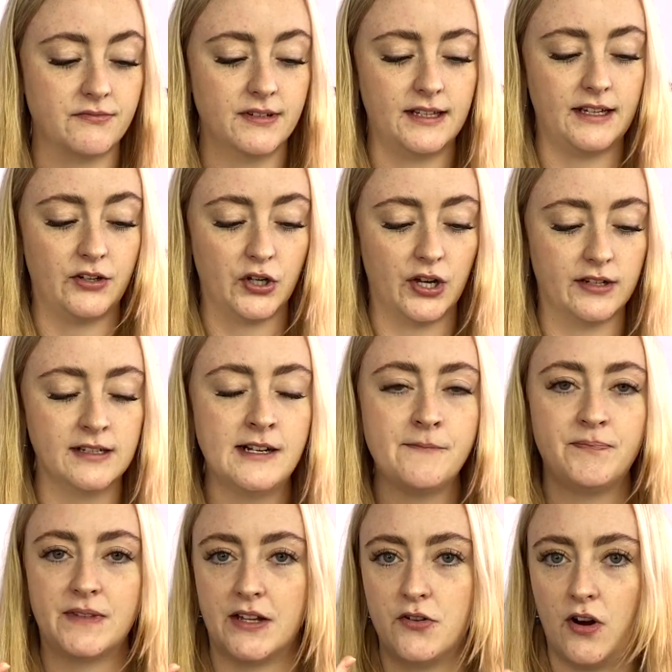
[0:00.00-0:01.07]
really good.
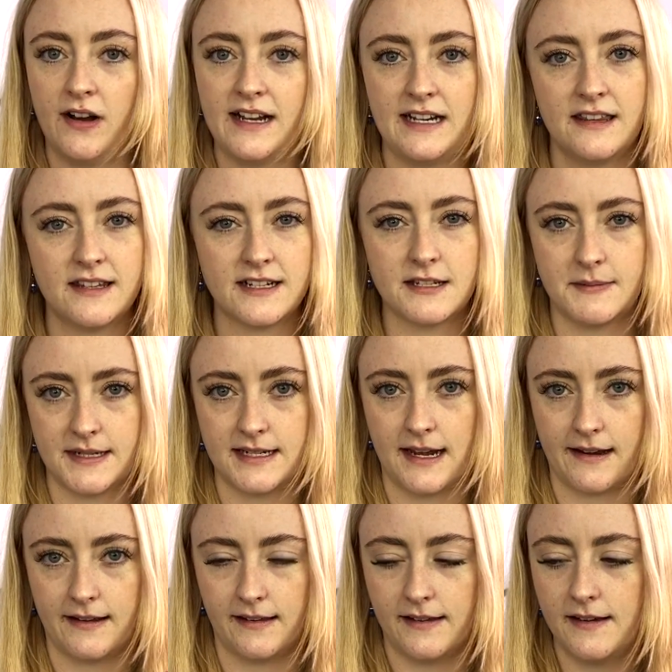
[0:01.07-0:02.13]
They're not anything
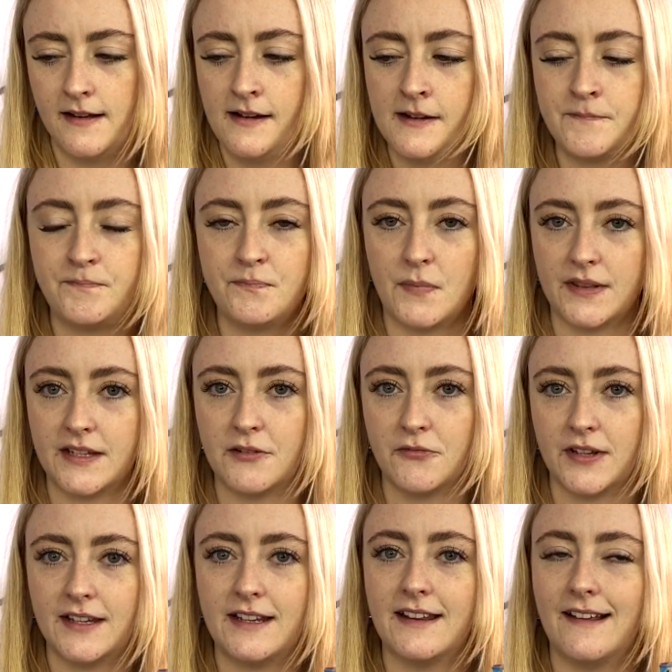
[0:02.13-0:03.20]
spectacular, but they're
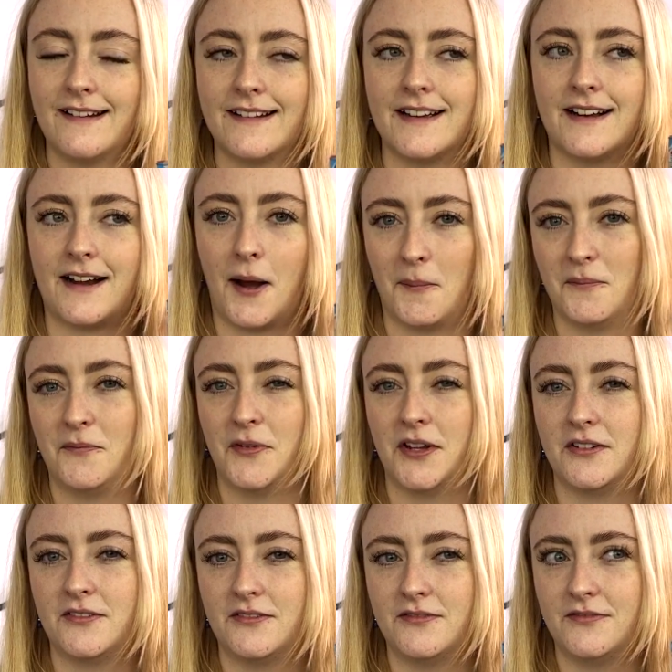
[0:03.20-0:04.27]
really like a
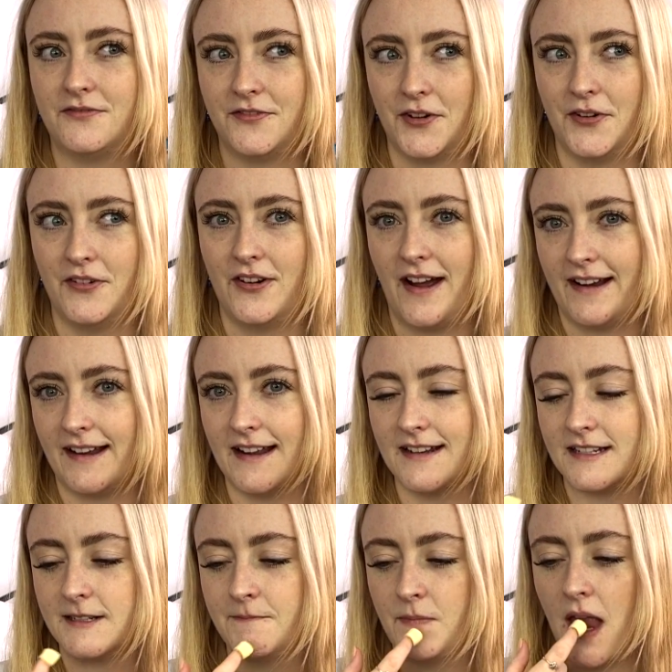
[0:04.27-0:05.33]
comfort food, I
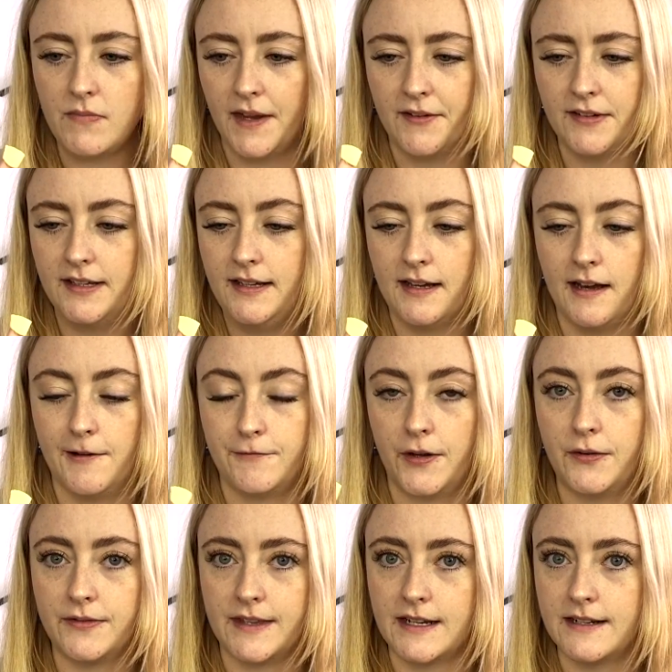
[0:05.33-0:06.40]
guess. I really can't
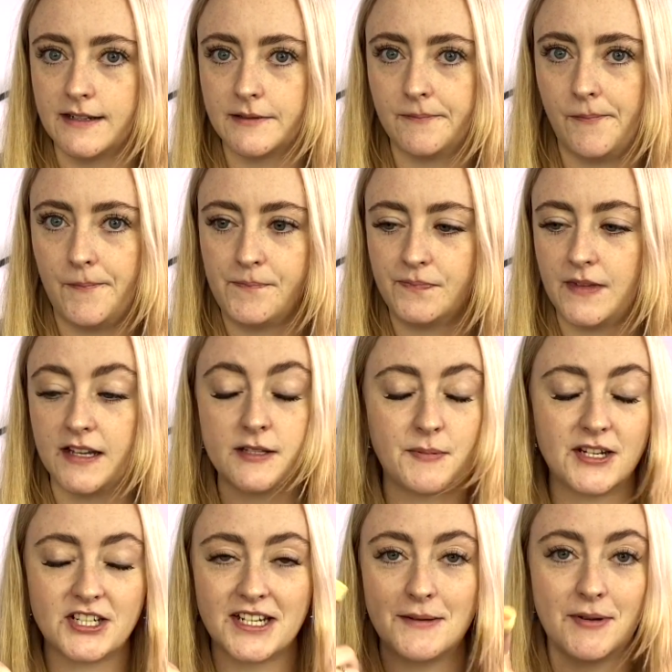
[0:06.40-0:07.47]
fault these,
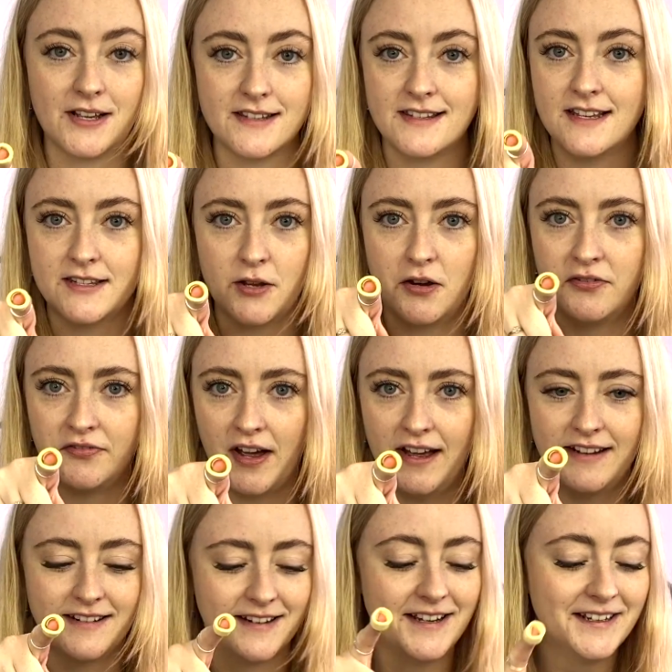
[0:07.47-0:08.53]
especially because they're so
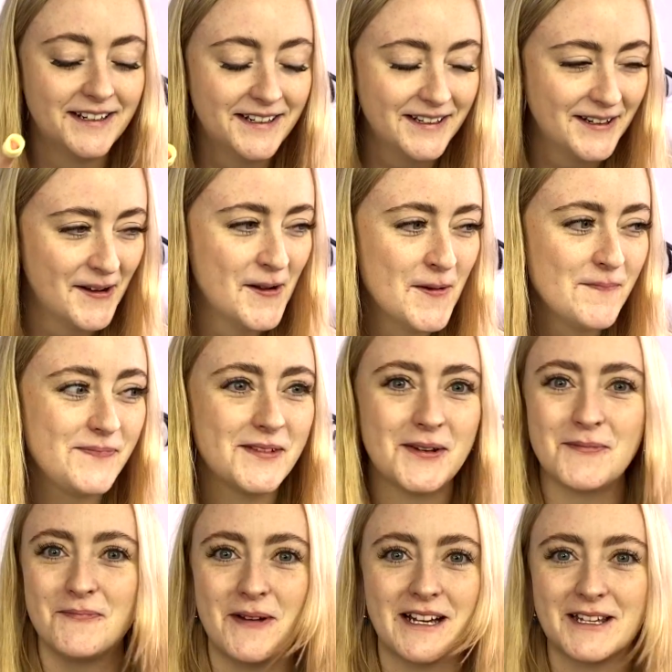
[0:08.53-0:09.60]
fun. you
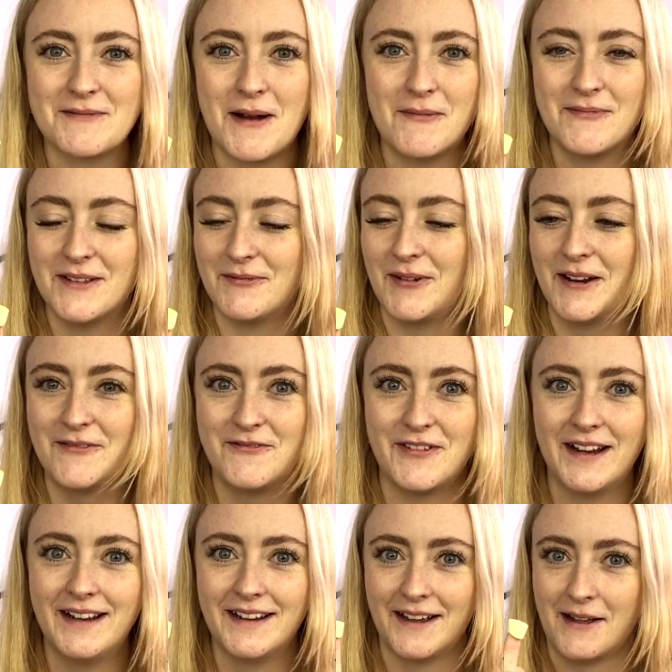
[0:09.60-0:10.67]
can pick them up with one
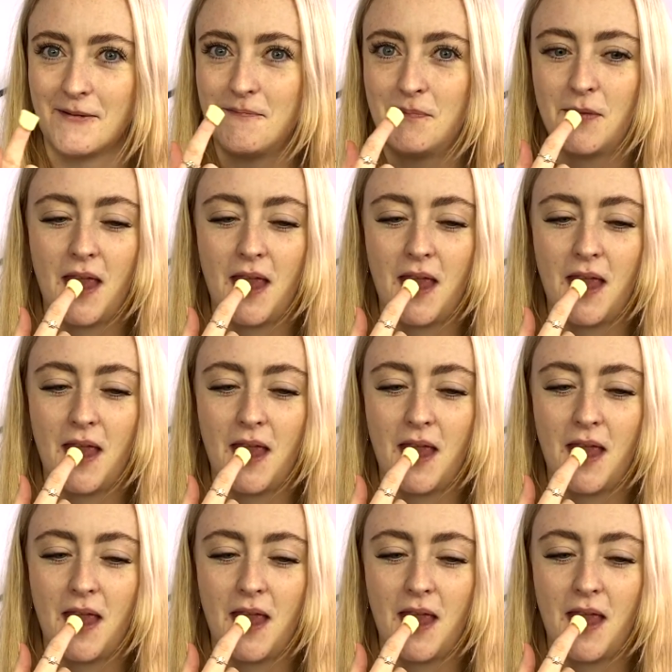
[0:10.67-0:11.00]
finger.